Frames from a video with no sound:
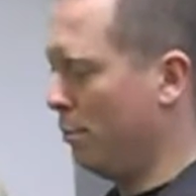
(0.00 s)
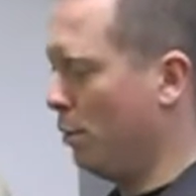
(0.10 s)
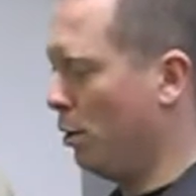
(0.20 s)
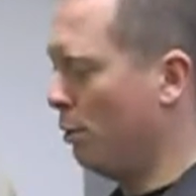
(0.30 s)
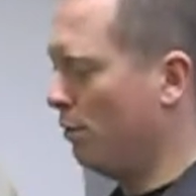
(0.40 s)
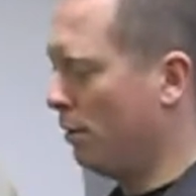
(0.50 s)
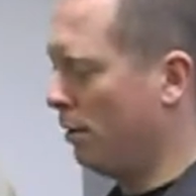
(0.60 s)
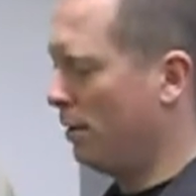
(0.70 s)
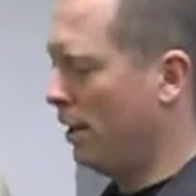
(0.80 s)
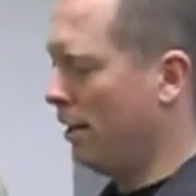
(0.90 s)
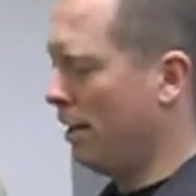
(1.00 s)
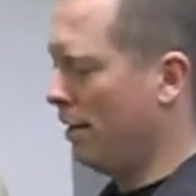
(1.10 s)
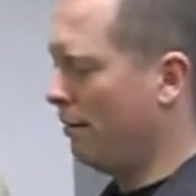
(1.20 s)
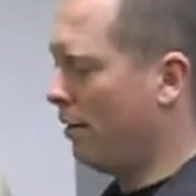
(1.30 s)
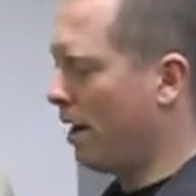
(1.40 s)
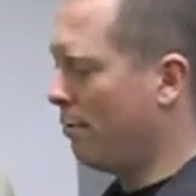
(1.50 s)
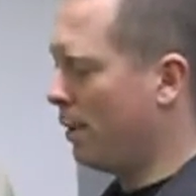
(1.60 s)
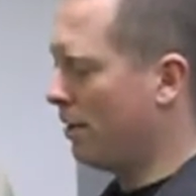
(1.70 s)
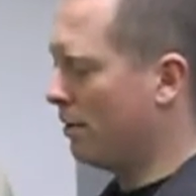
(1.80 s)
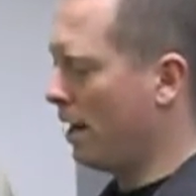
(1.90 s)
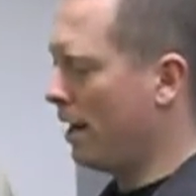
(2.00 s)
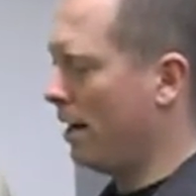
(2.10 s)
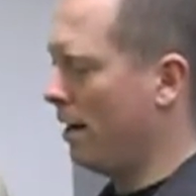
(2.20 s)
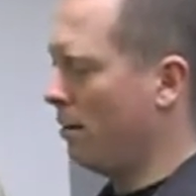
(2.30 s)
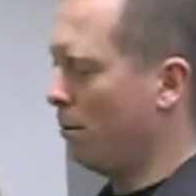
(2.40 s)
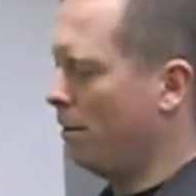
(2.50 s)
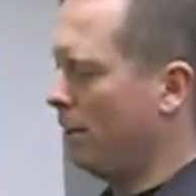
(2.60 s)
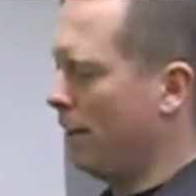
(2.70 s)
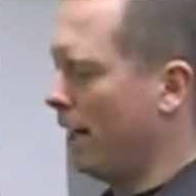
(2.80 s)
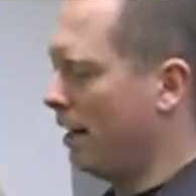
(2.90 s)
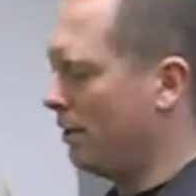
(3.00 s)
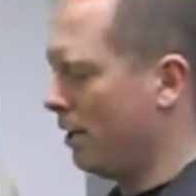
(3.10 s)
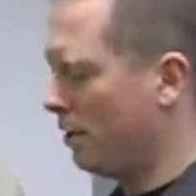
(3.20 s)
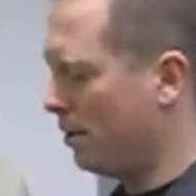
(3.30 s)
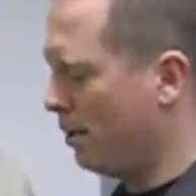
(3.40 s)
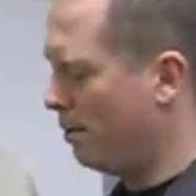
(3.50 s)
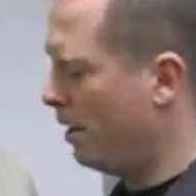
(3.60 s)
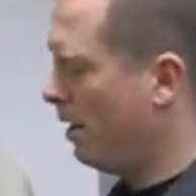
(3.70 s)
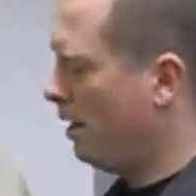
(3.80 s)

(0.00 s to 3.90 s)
Beautiful 5-pin sight here with the lighted system.